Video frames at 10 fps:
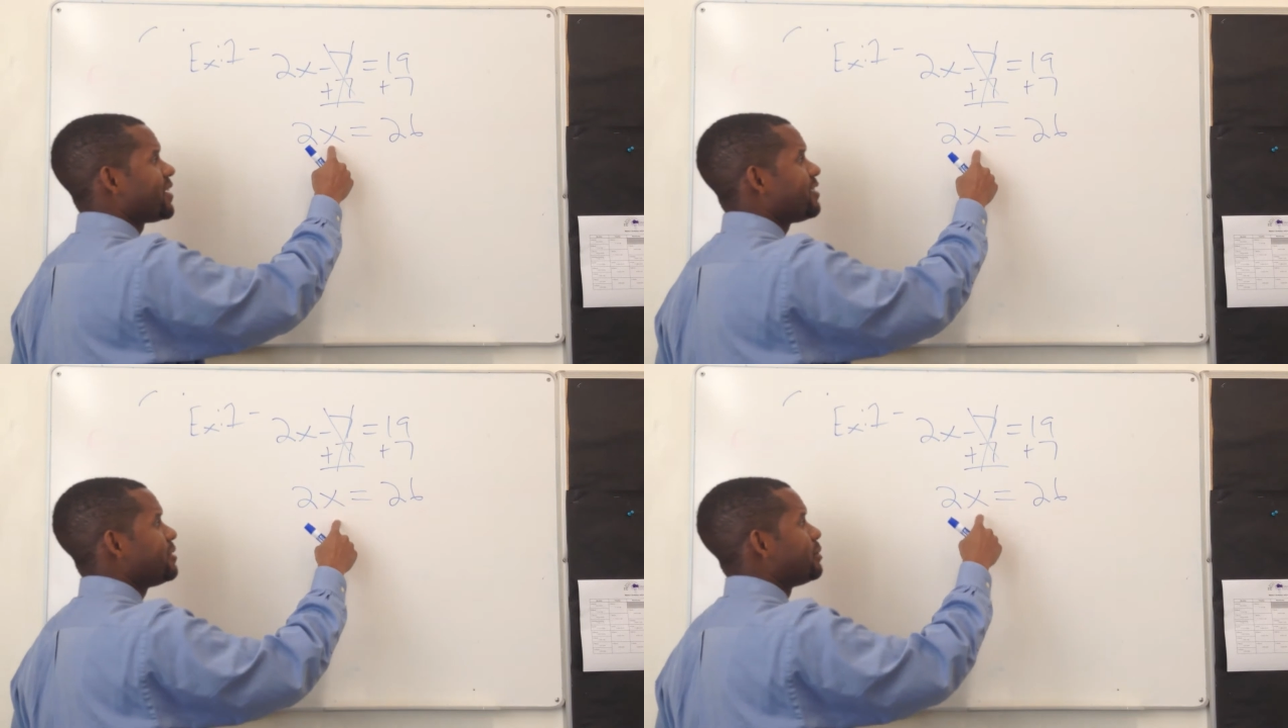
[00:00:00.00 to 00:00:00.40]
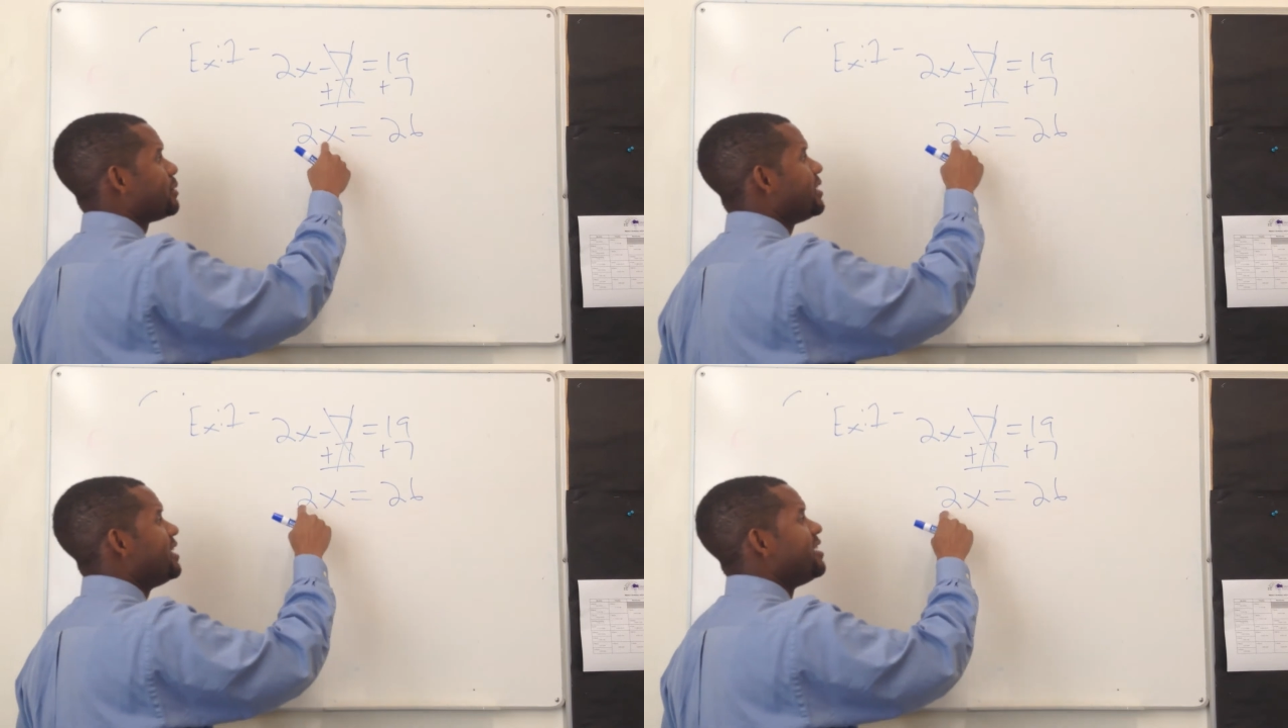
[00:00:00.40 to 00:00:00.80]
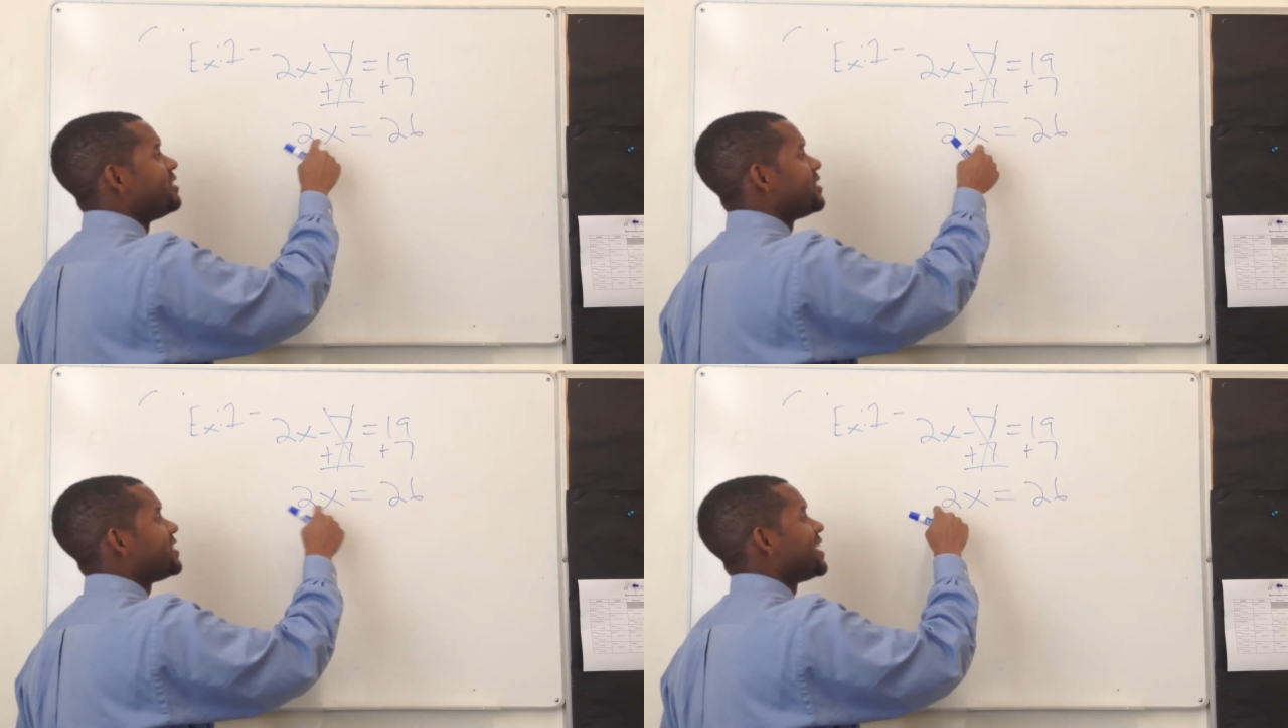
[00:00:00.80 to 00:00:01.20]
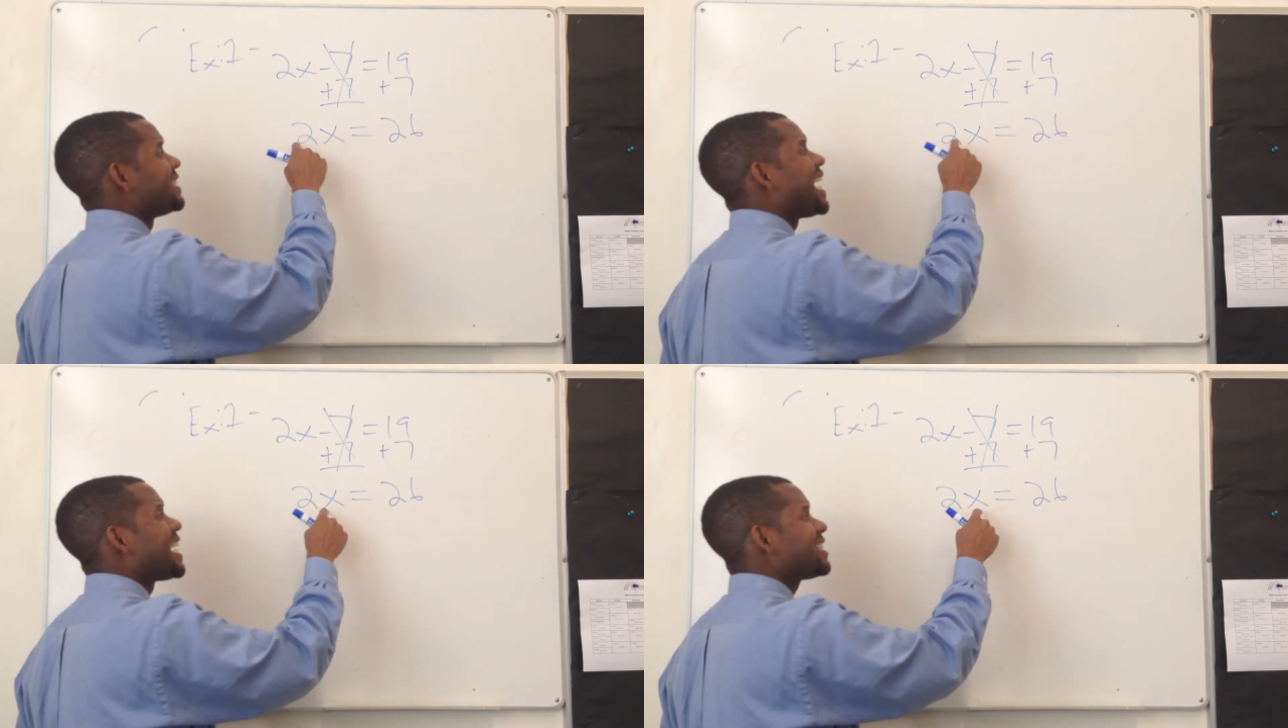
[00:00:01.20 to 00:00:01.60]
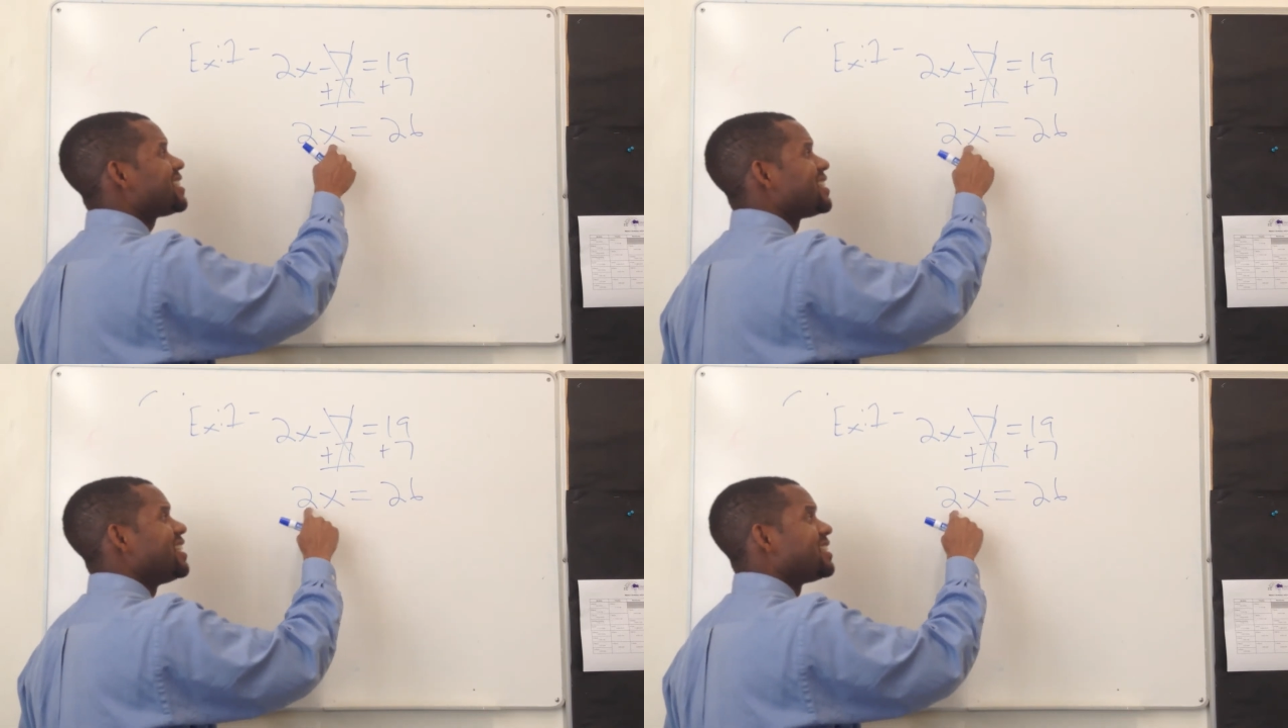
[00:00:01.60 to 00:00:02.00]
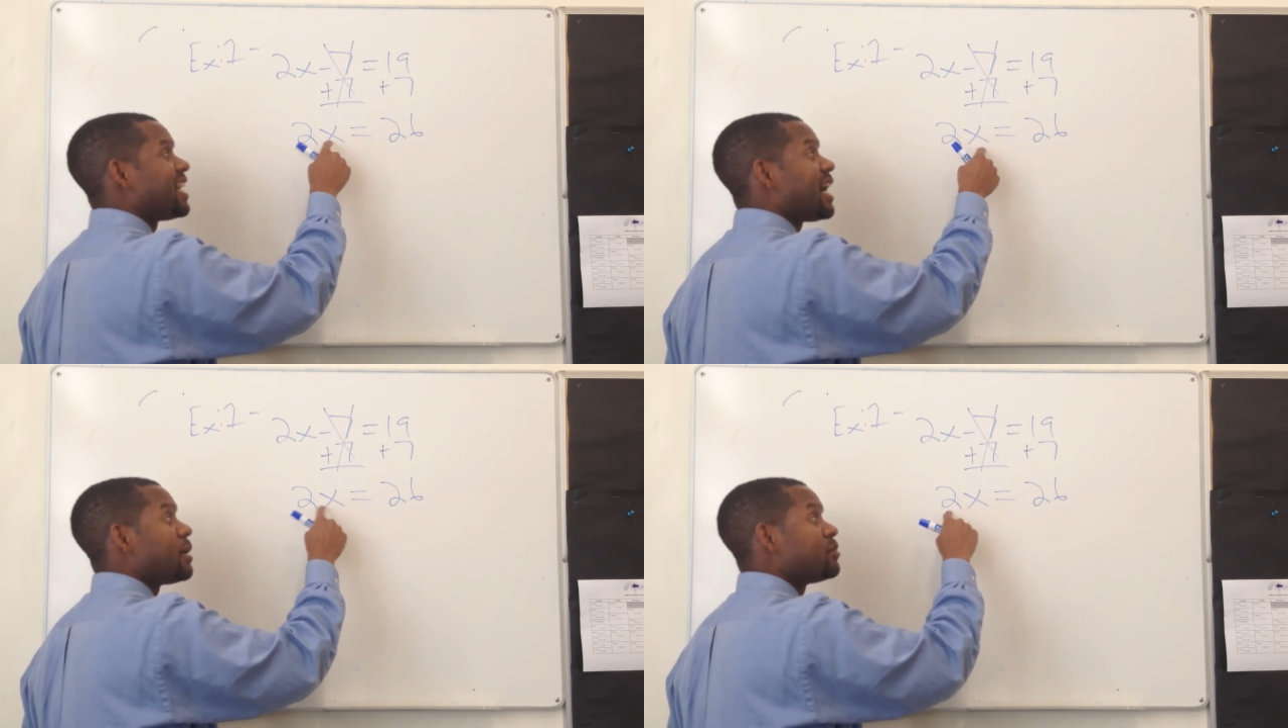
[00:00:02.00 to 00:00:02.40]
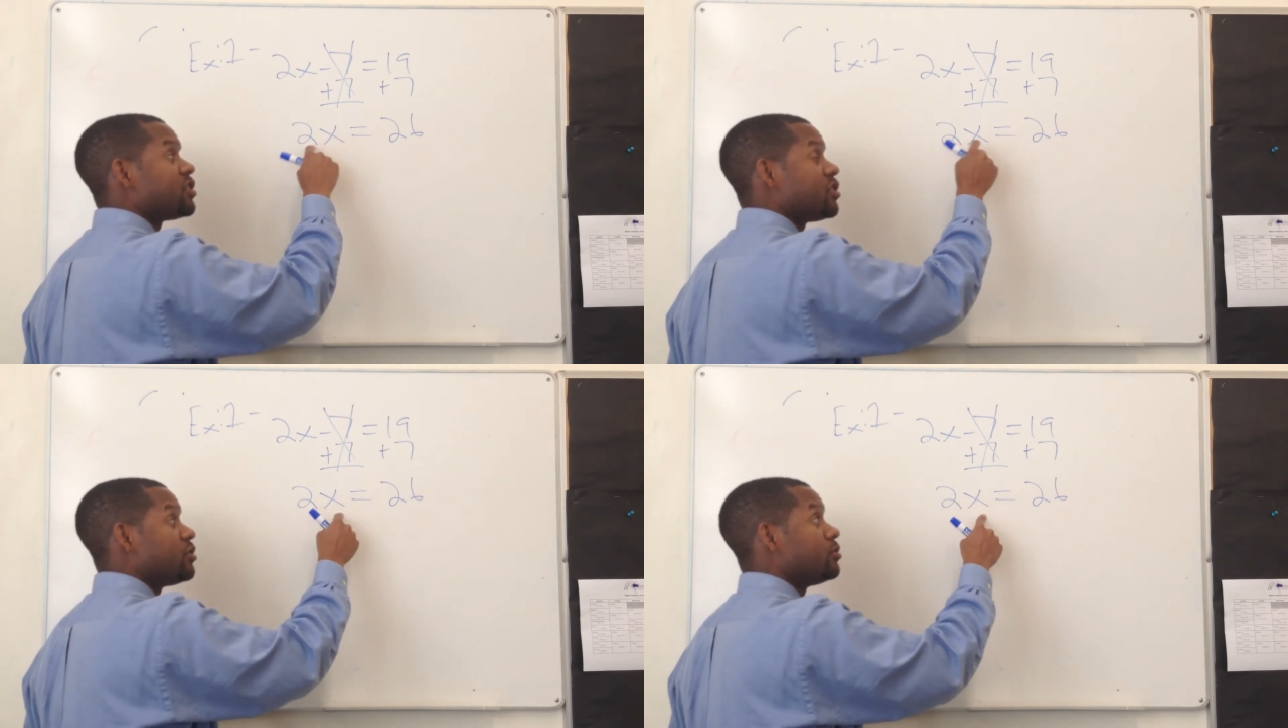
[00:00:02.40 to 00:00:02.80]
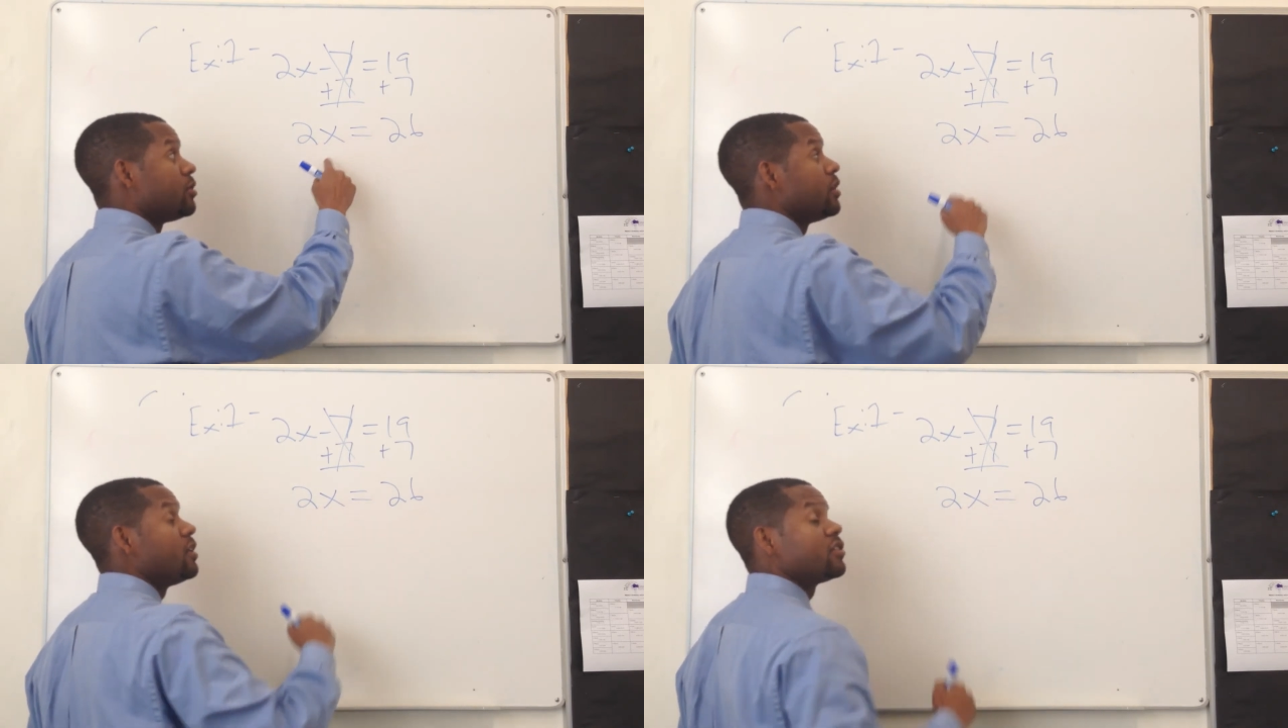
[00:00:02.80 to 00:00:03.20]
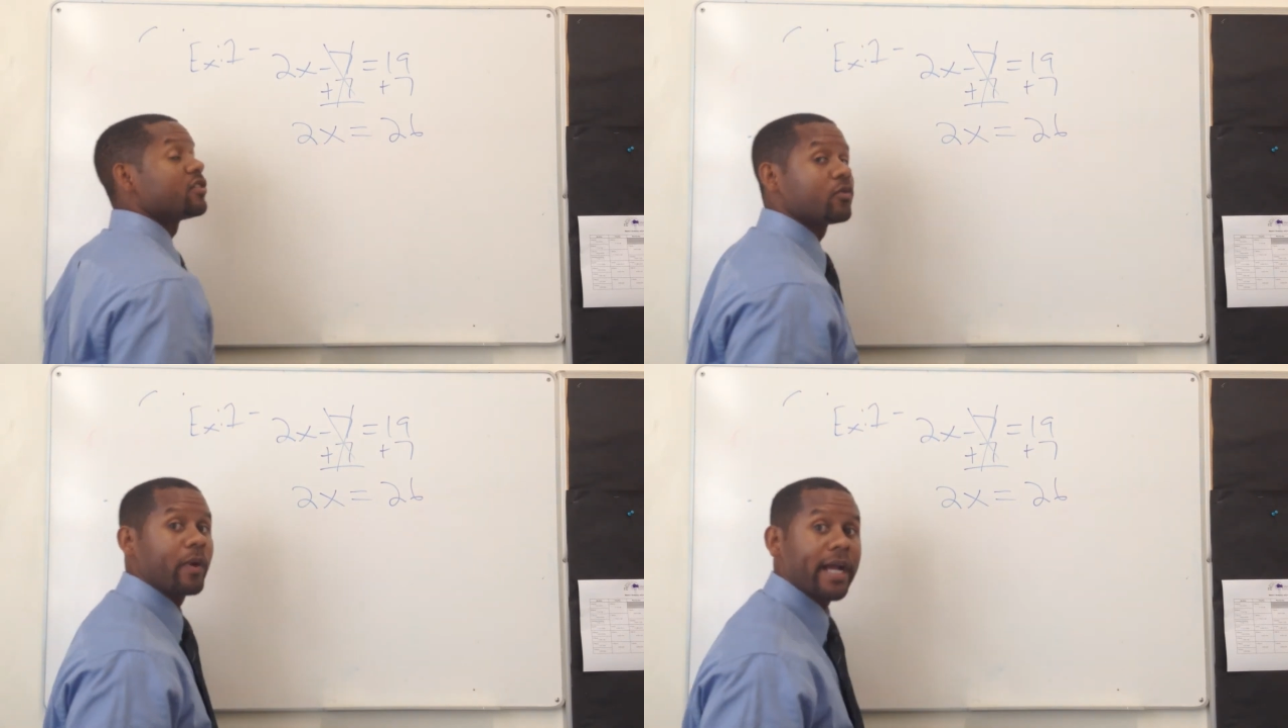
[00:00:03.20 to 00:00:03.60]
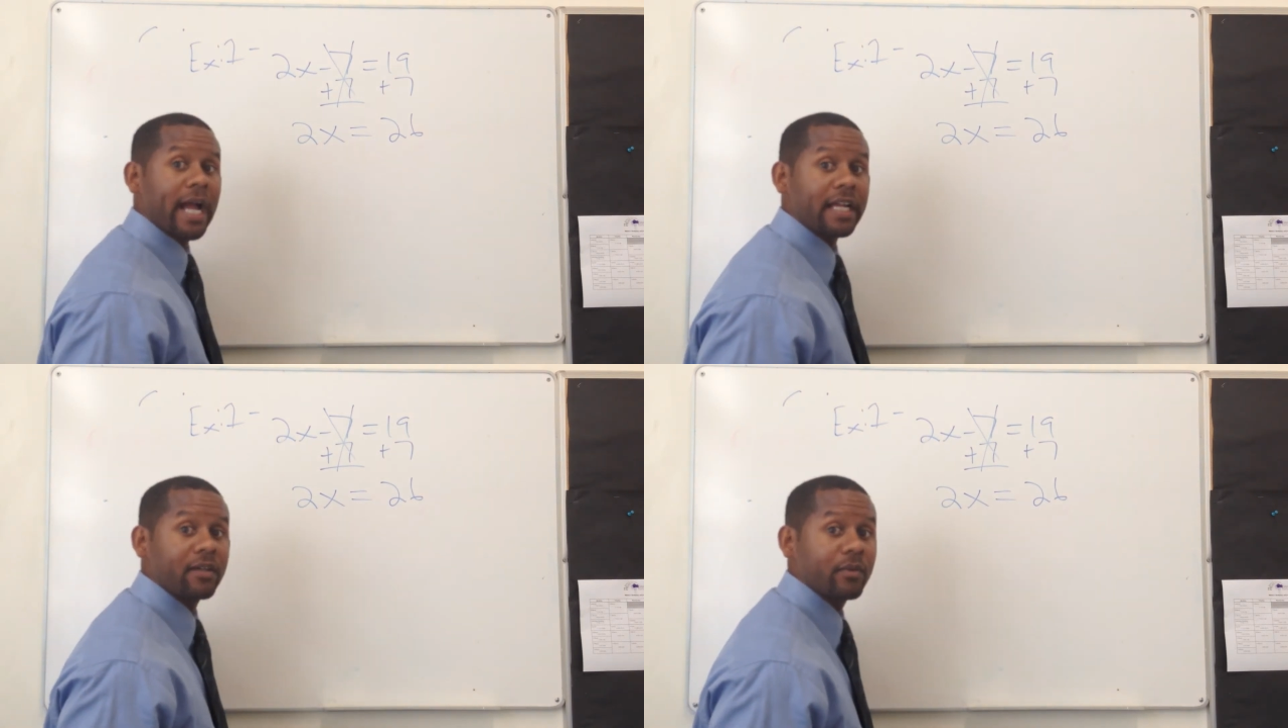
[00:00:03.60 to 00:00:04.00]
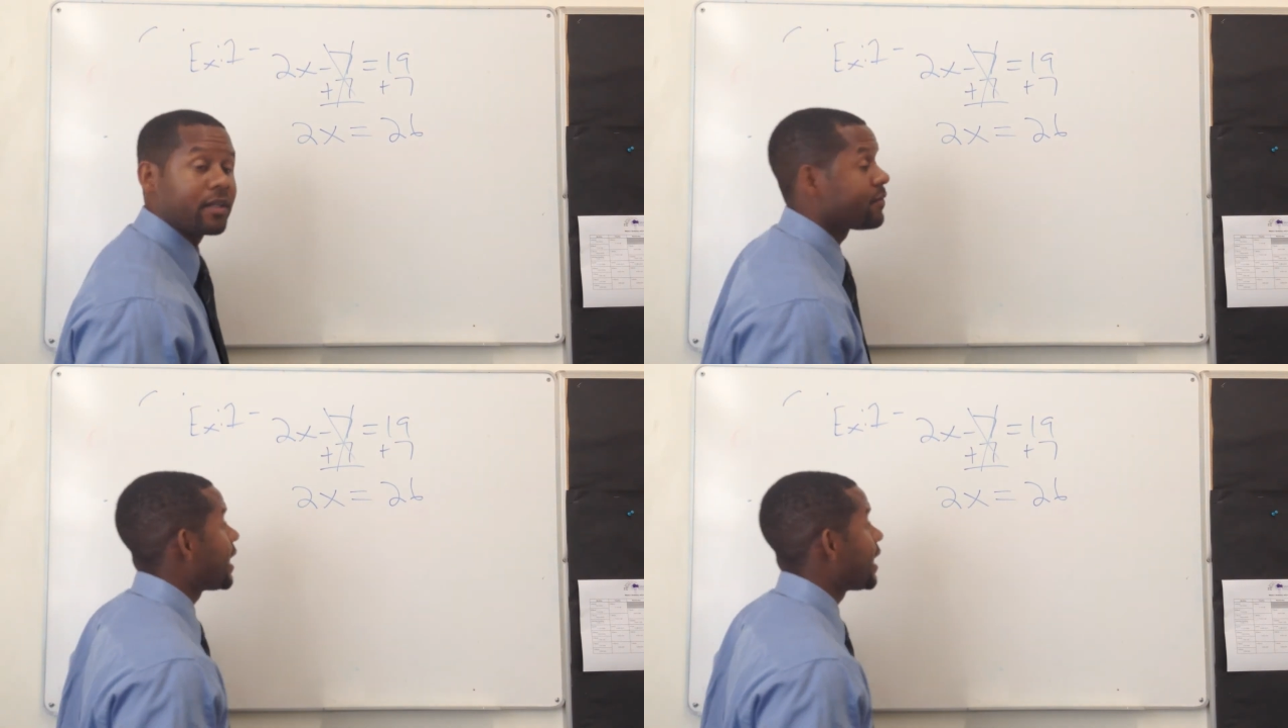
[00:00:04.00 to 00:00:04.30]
variable. This says x times 2. So the way I get rid of